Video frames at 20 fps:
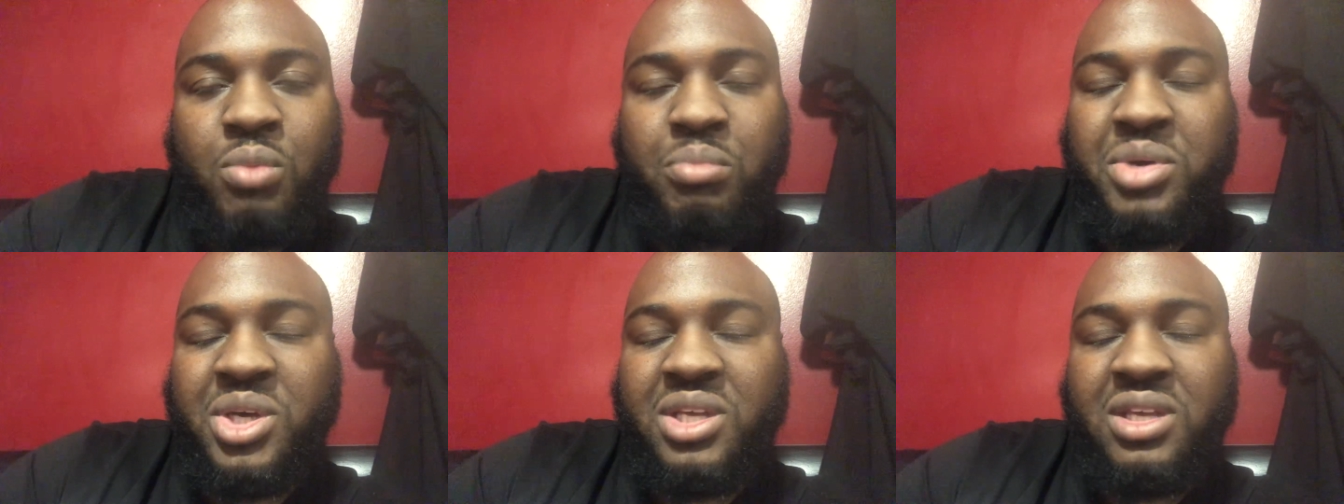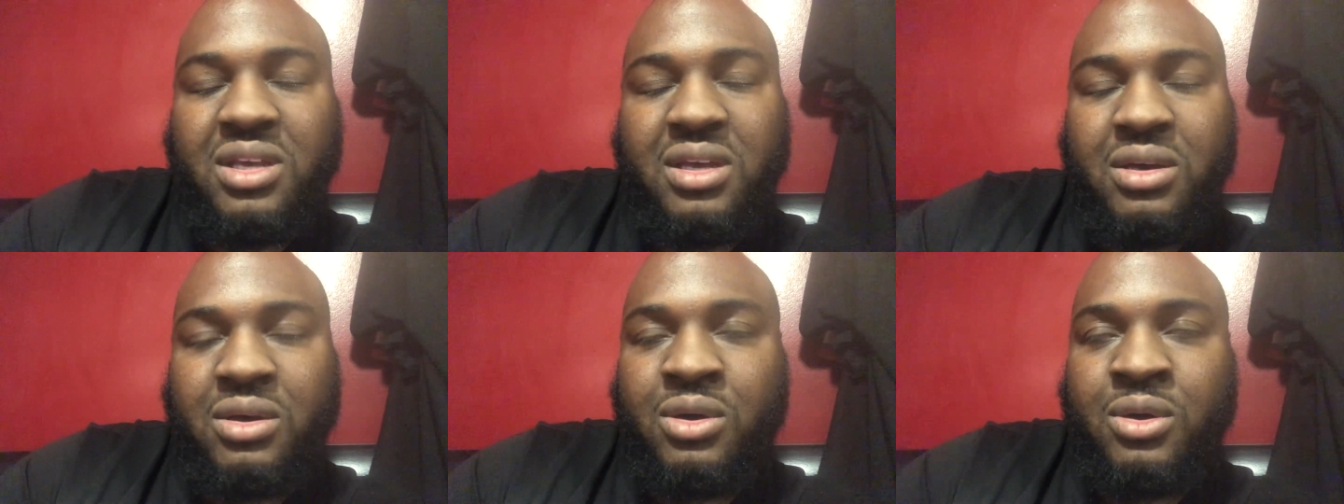But
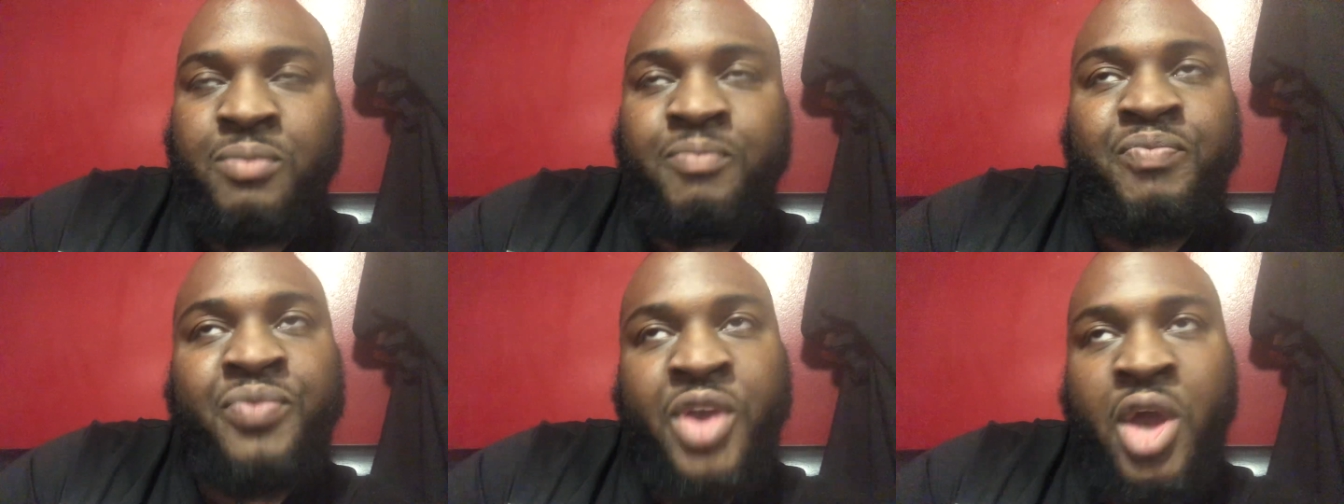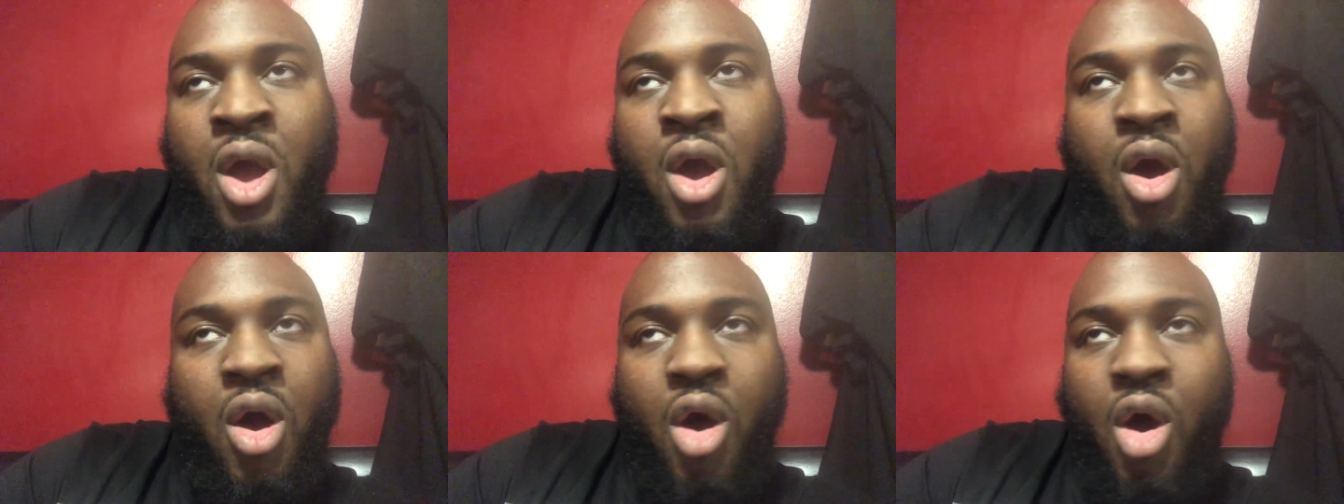yeah,
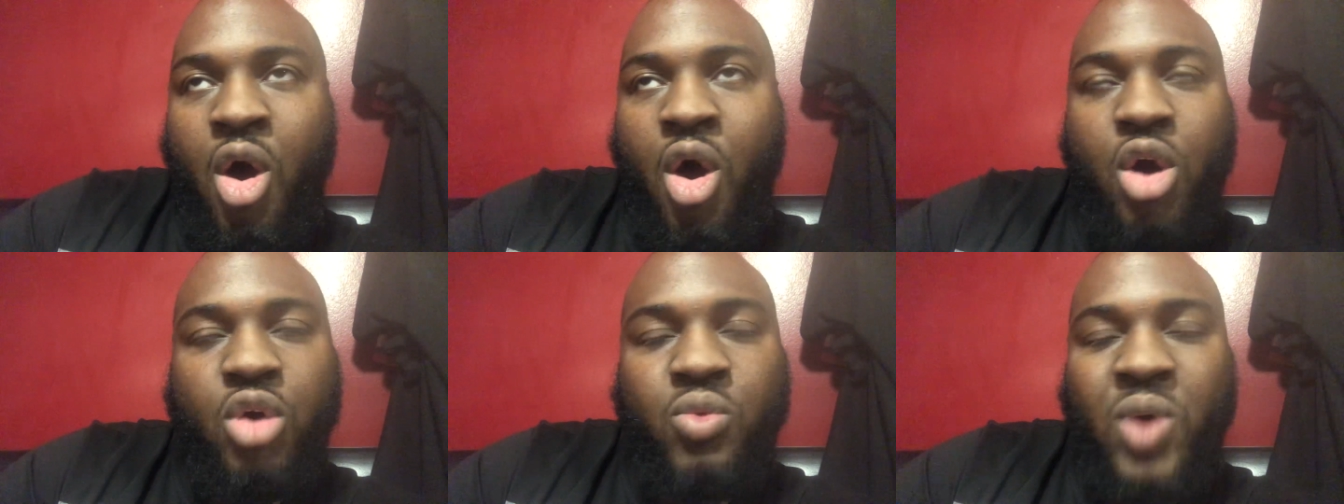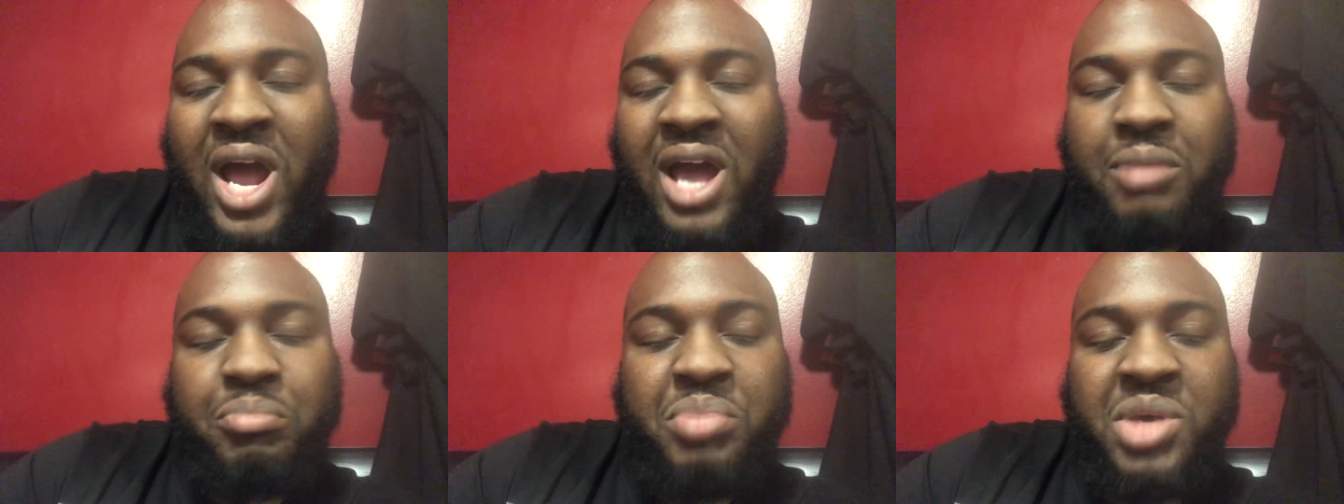
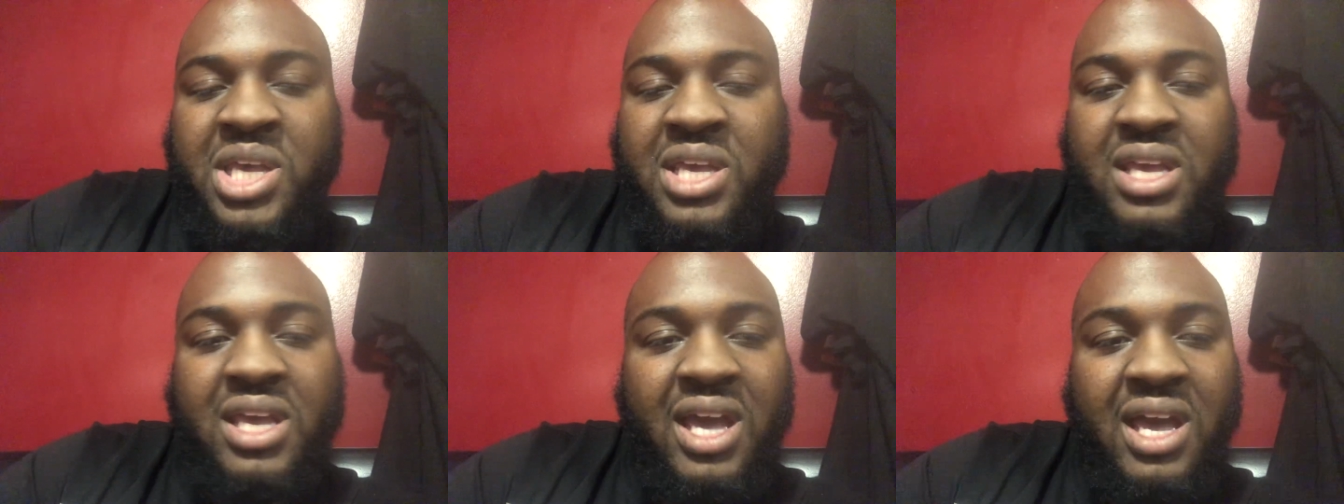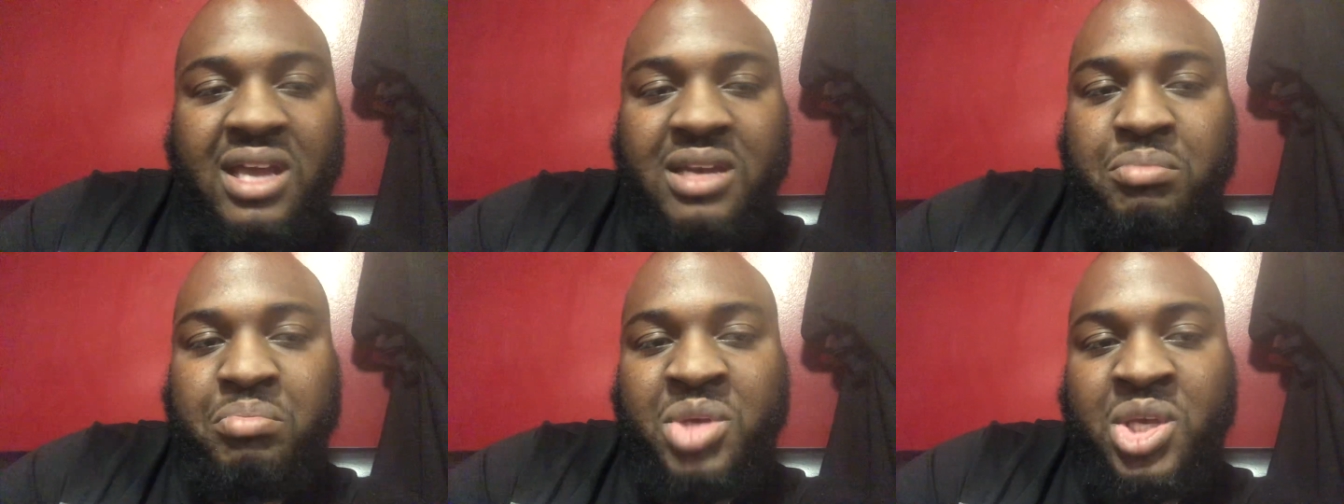RIP
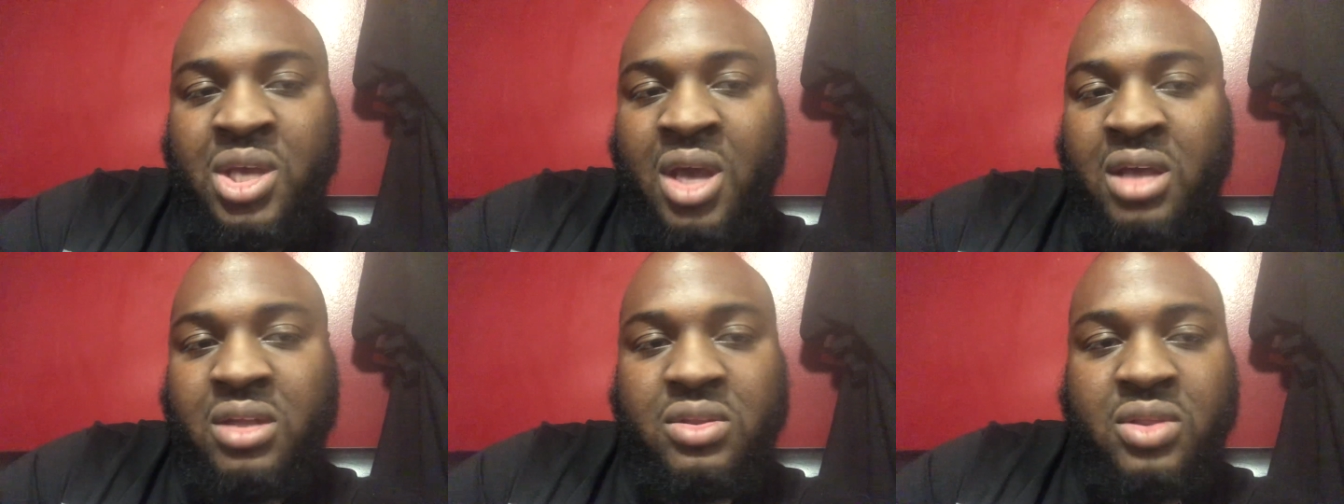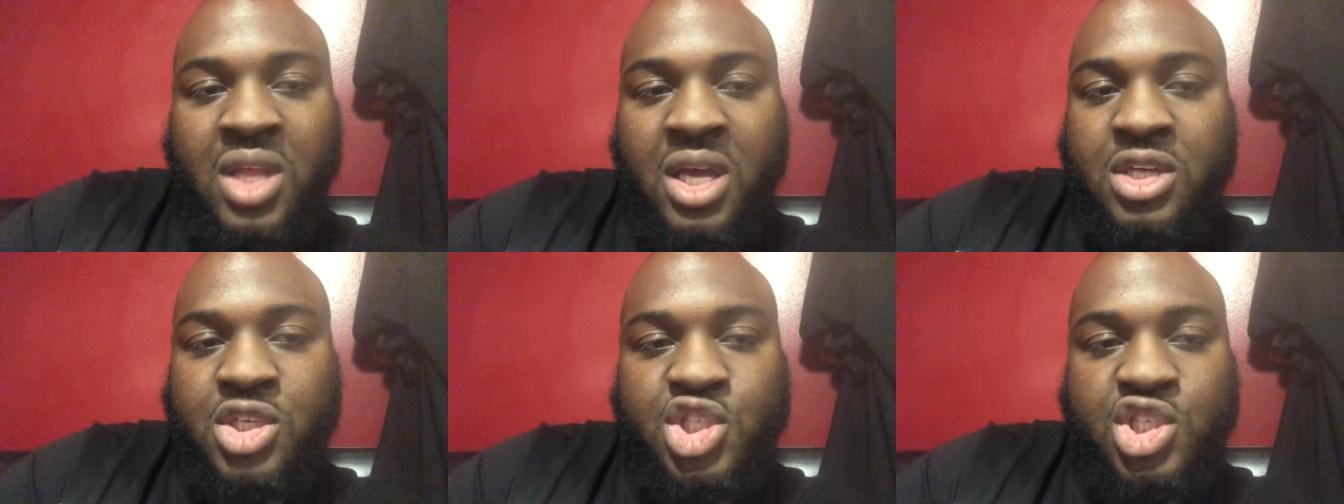NBA
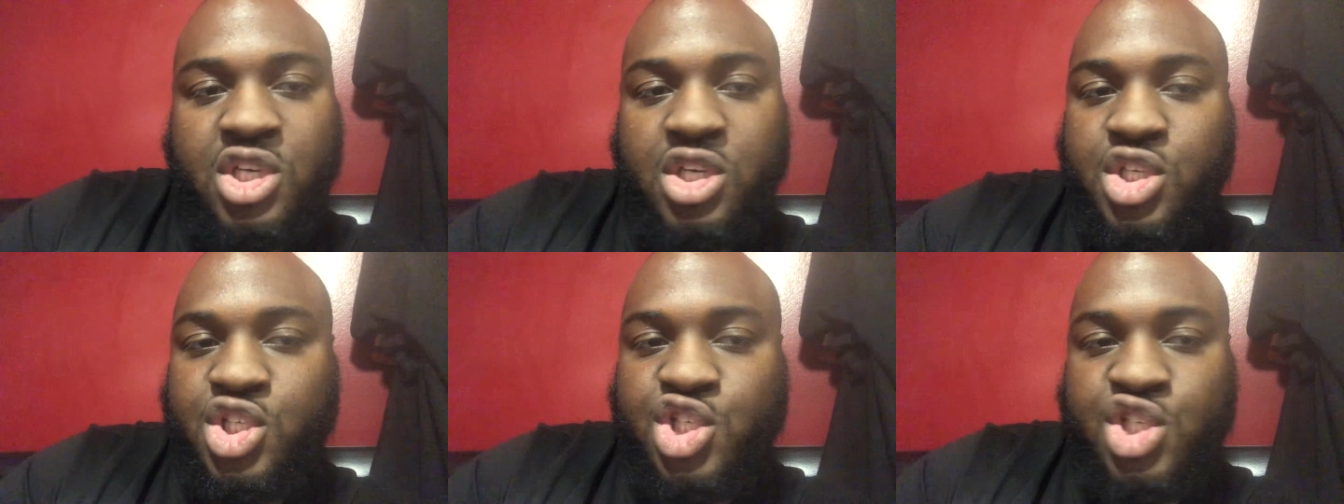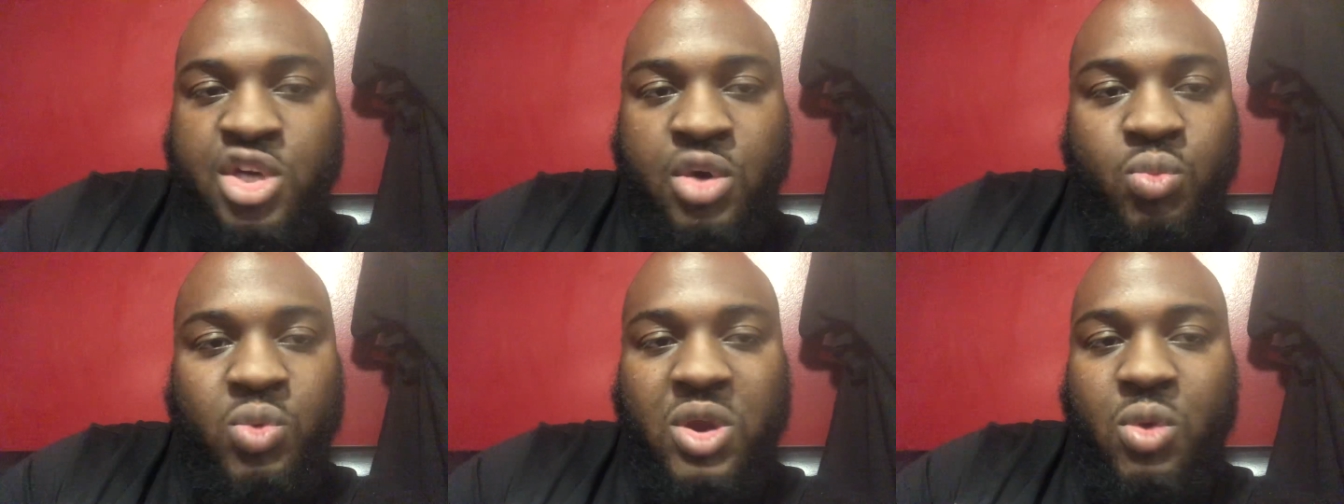legend
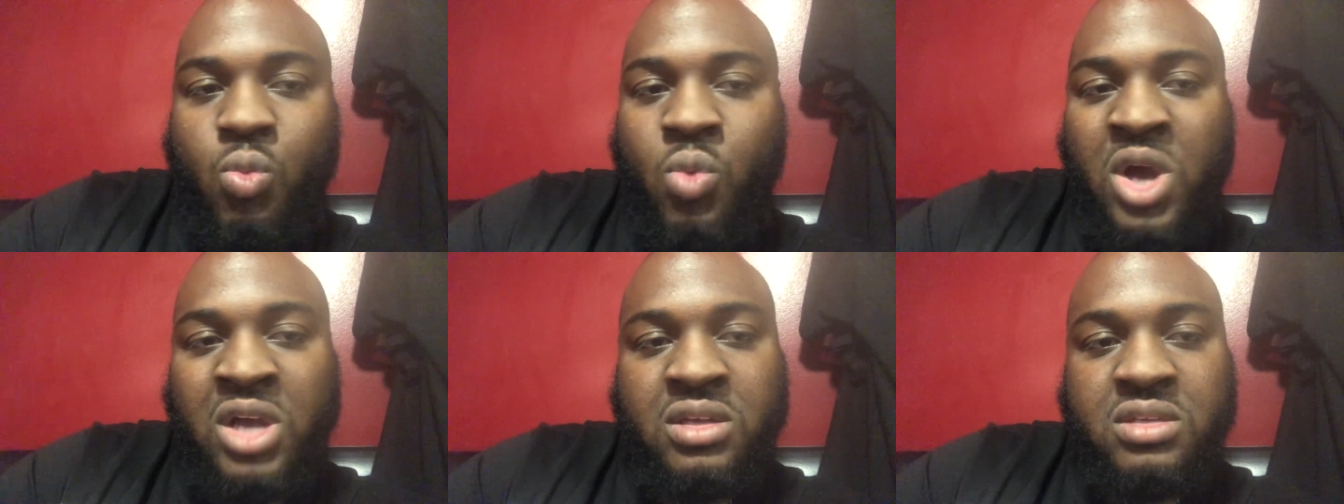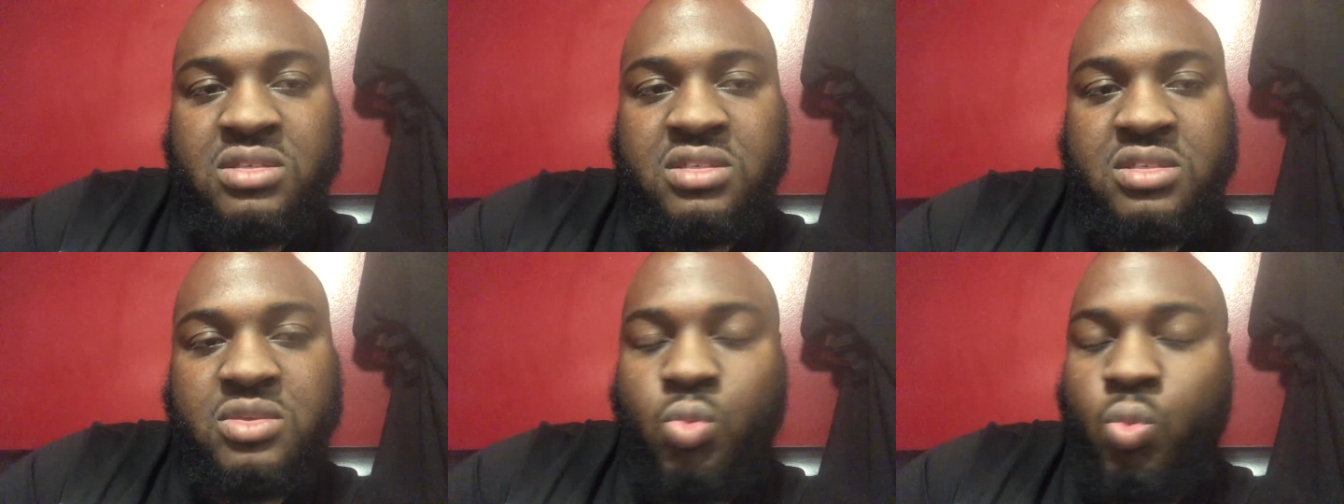Jerry
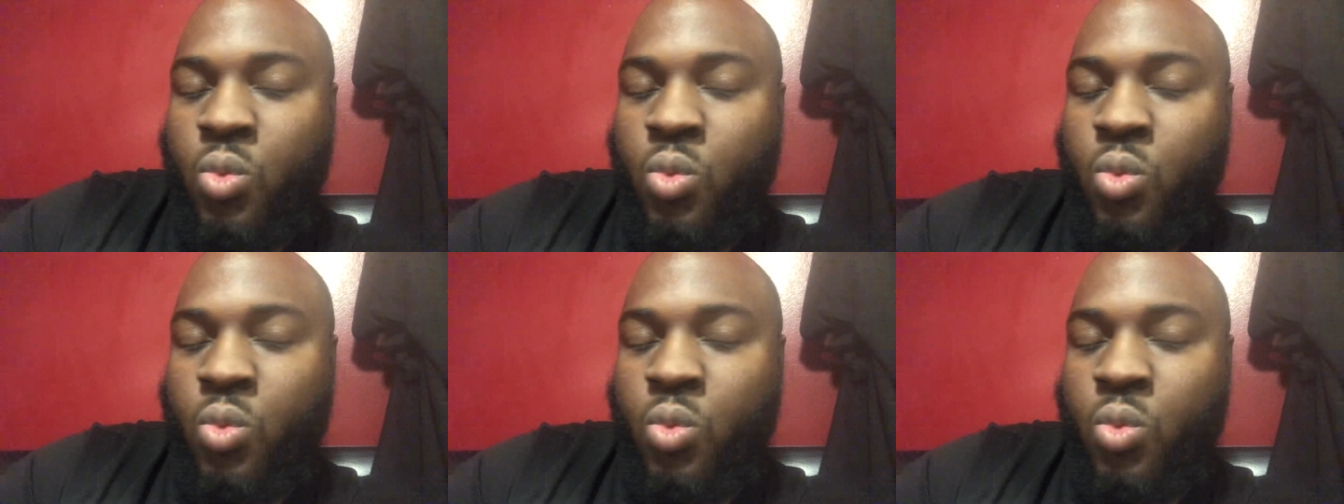West,